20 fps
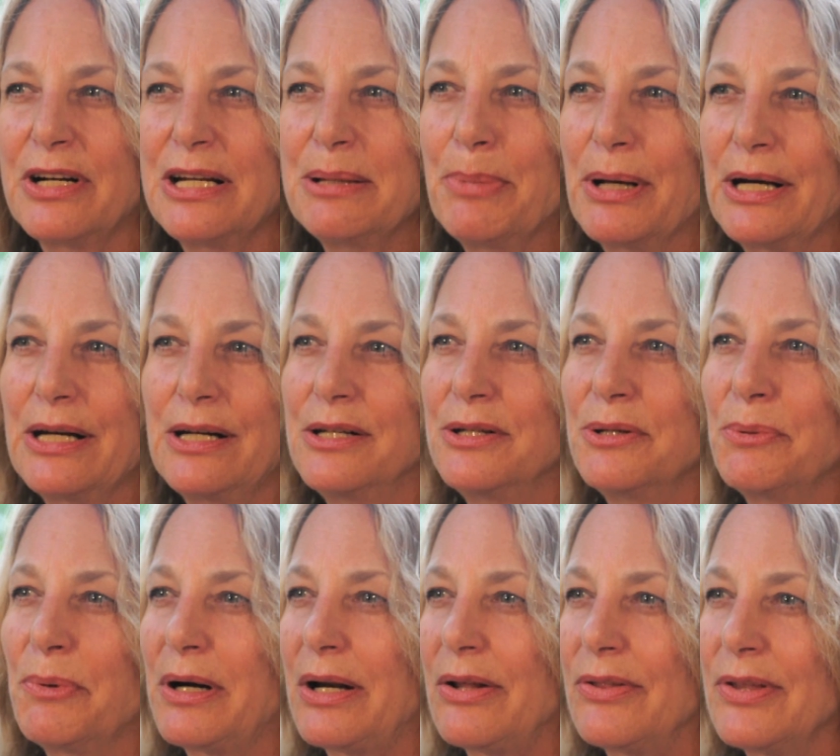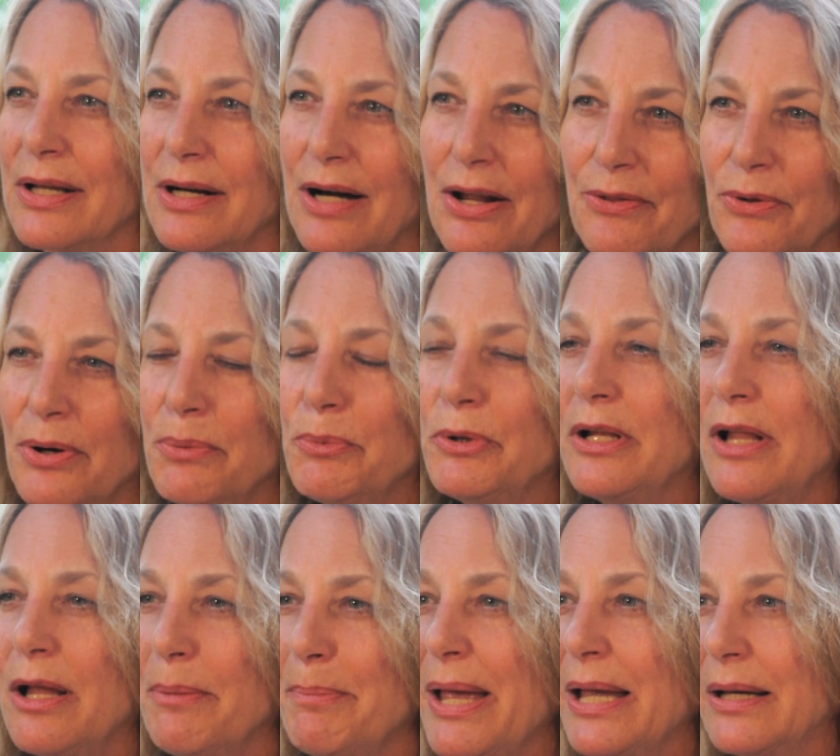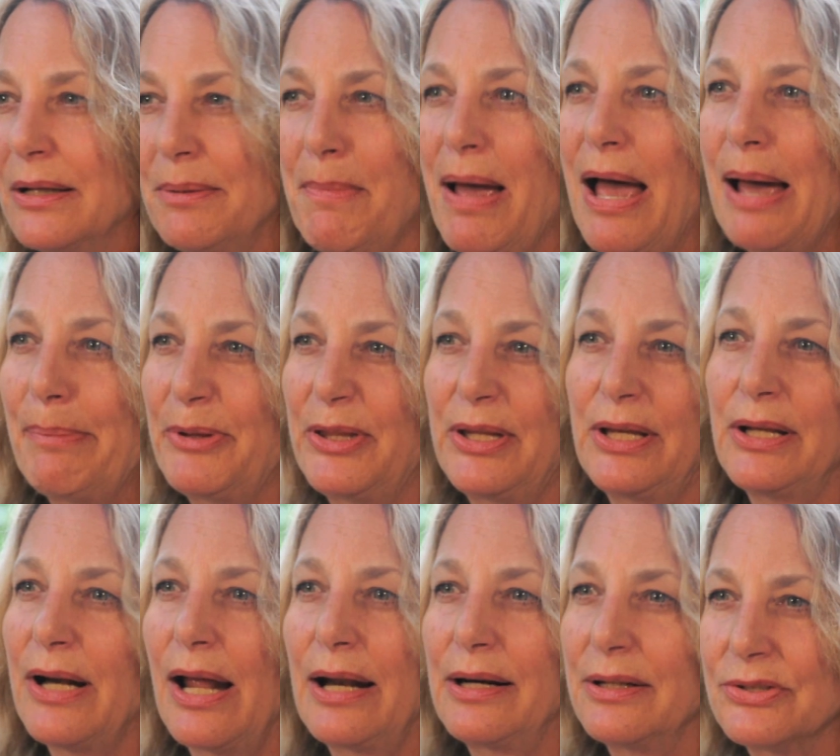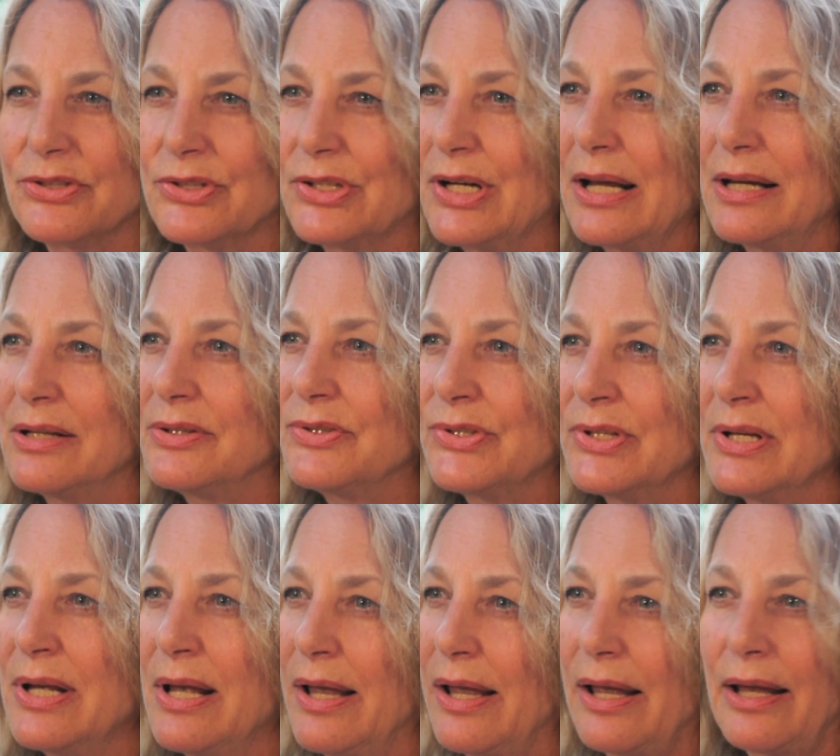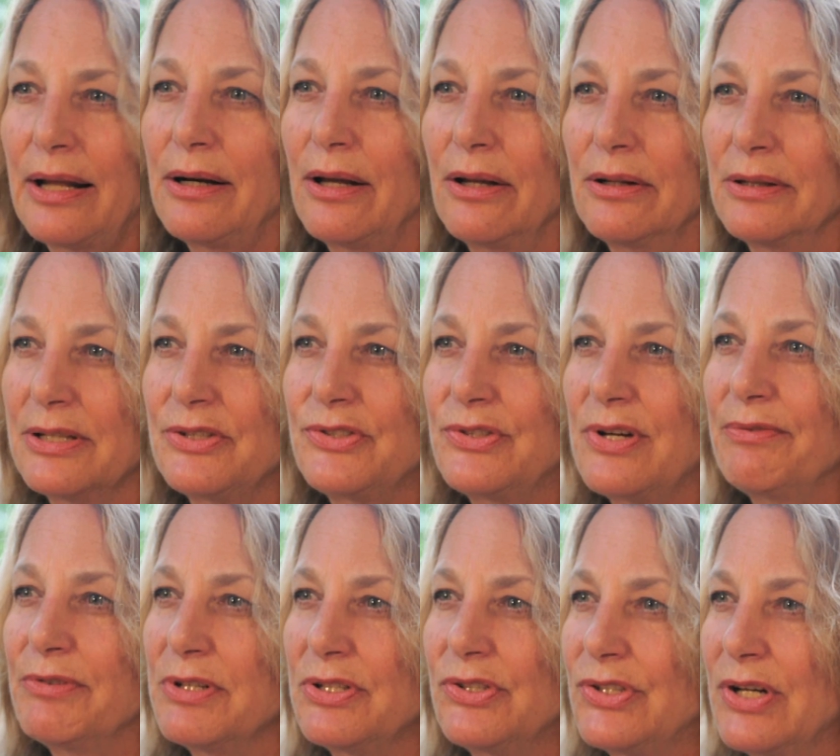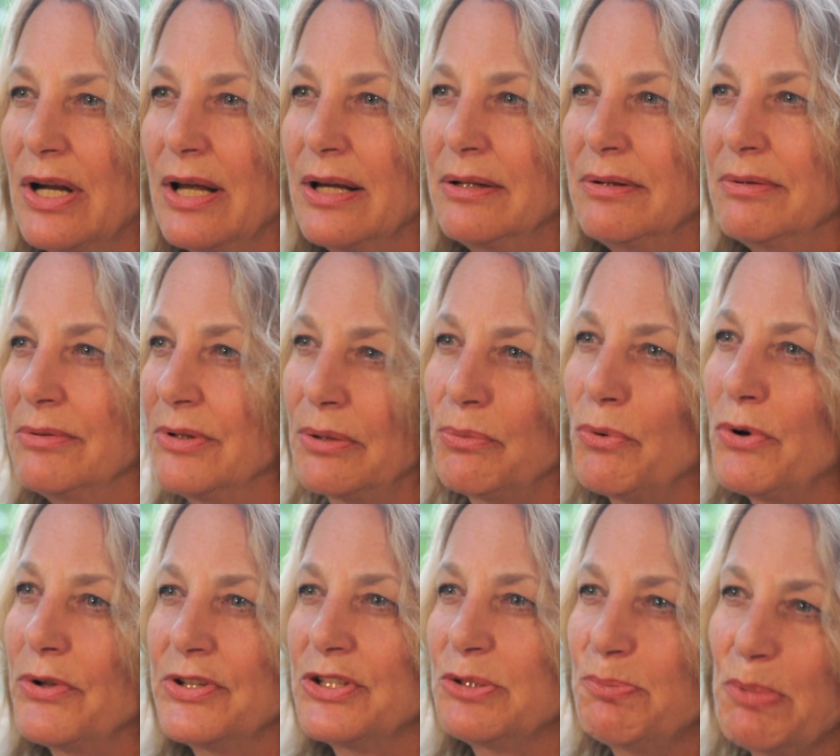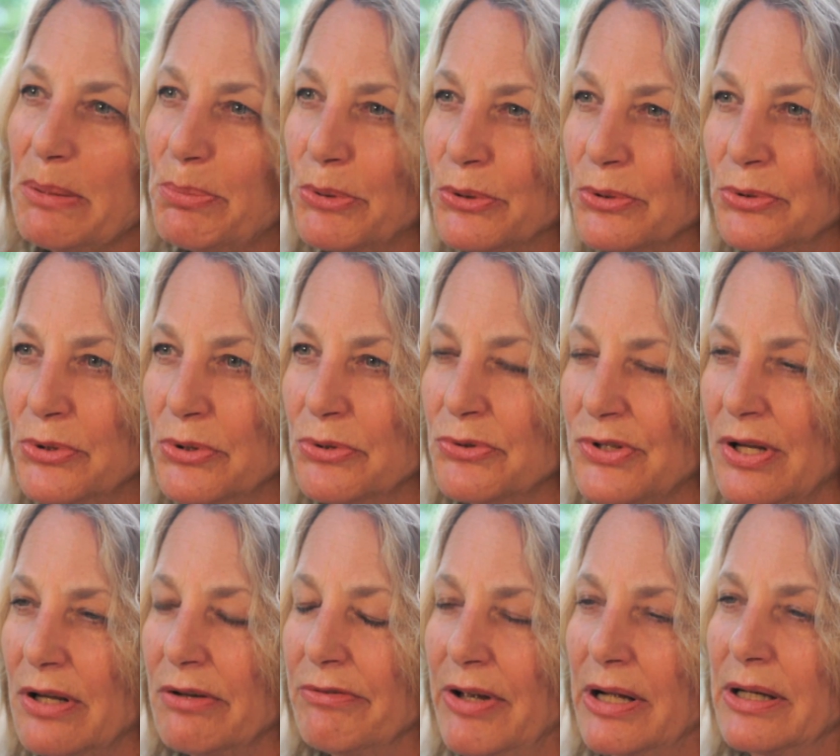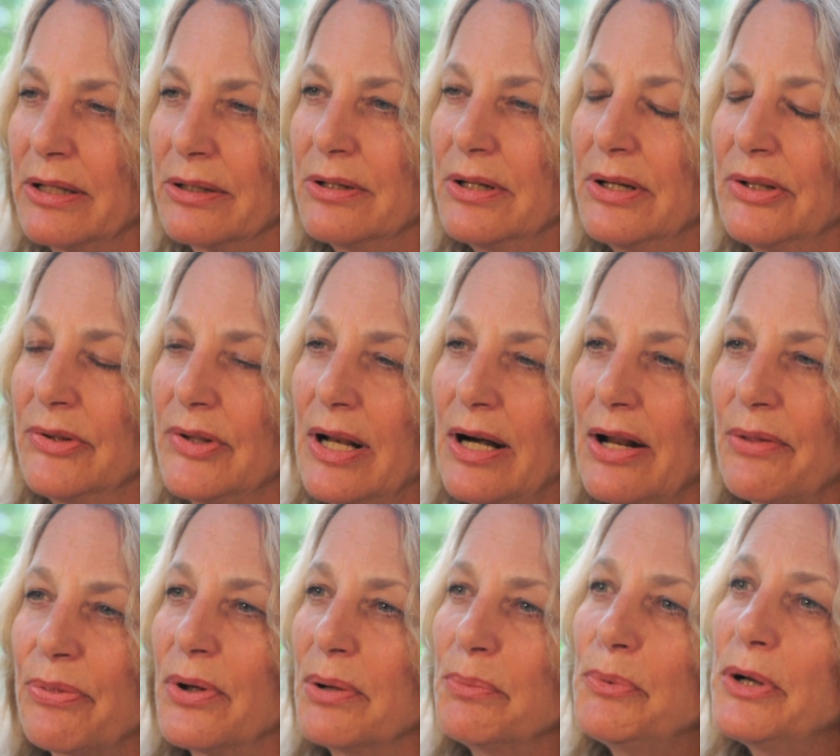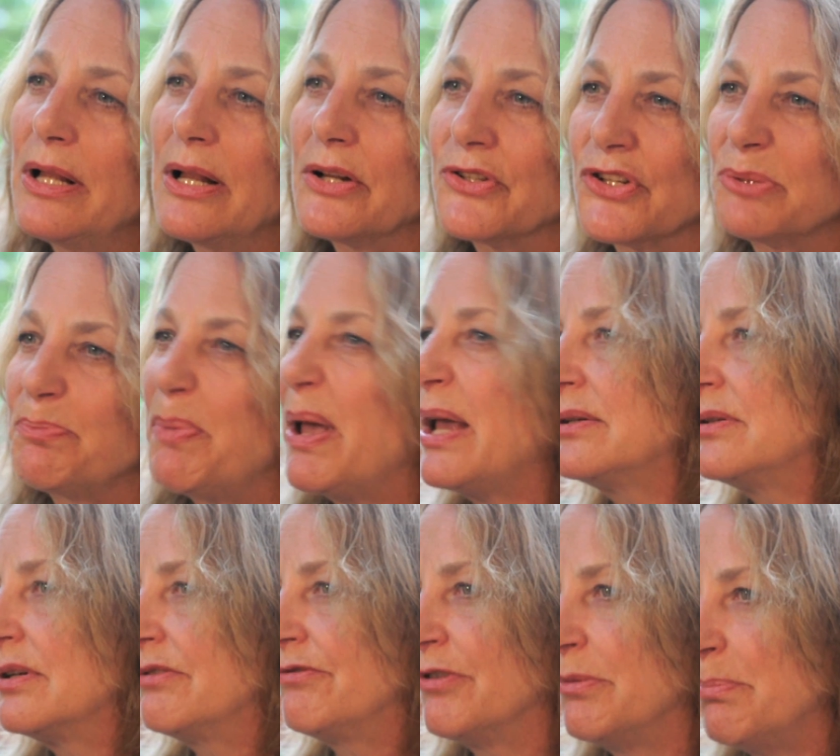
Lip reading: anybody to do anything. And I thought, well, I'll make a map of the United States, and I'll list every state, you know, all these people who use Helvetica. And then I thought, well, I'll just paint it